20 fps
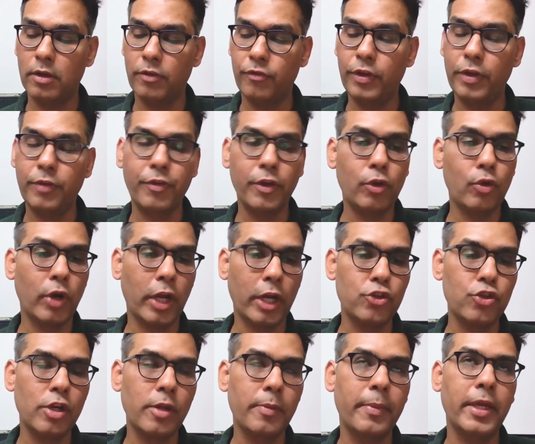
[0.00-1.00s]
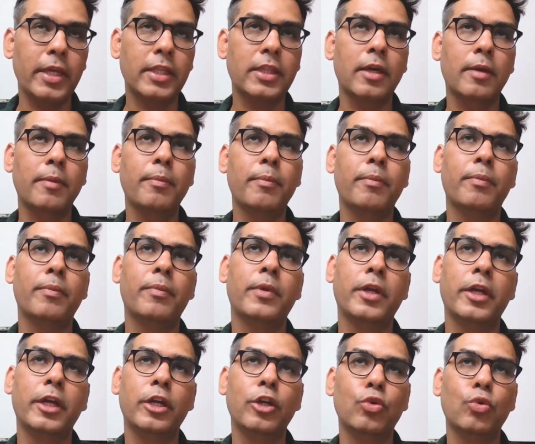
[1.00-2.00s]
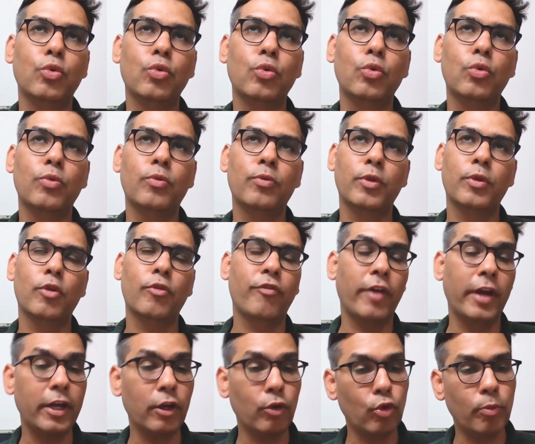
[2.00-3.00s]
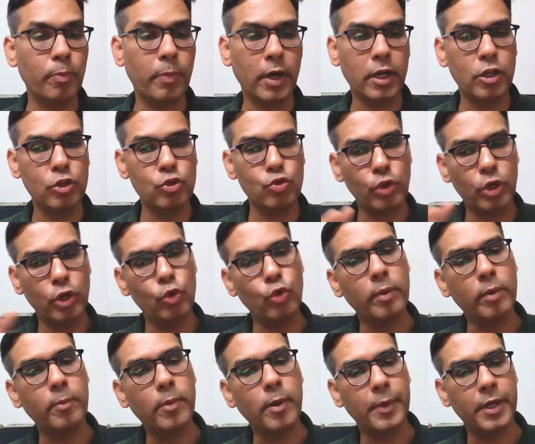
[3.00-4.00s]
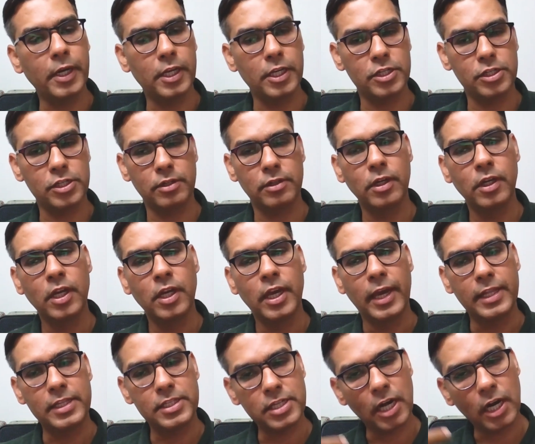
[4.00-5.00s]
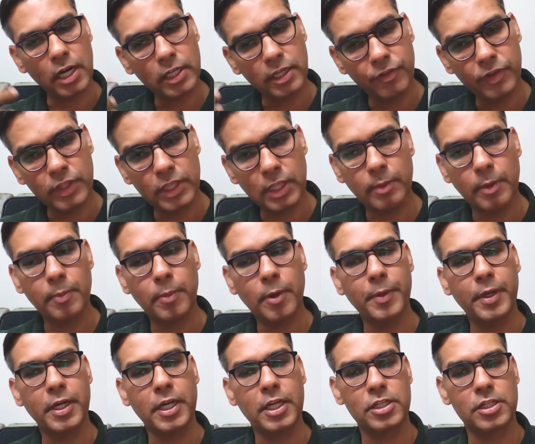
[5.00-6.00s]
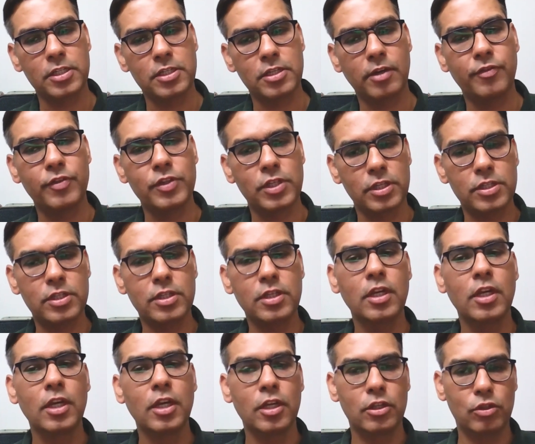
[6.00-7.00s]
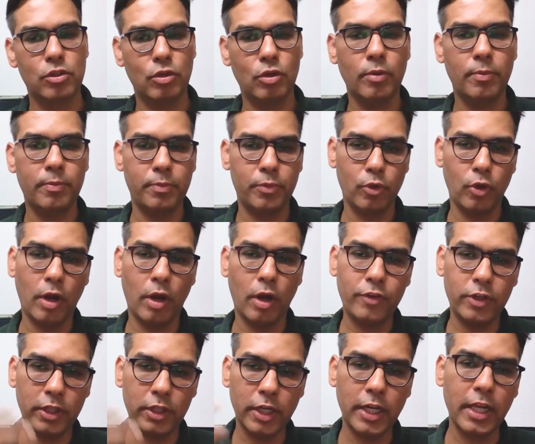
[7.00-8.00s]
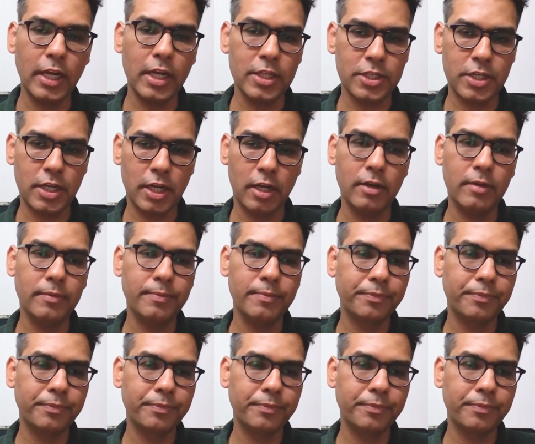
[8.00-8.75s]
we could actually make them into, find good partners who can do implementation and start giving them implementation services. So after the deal is done,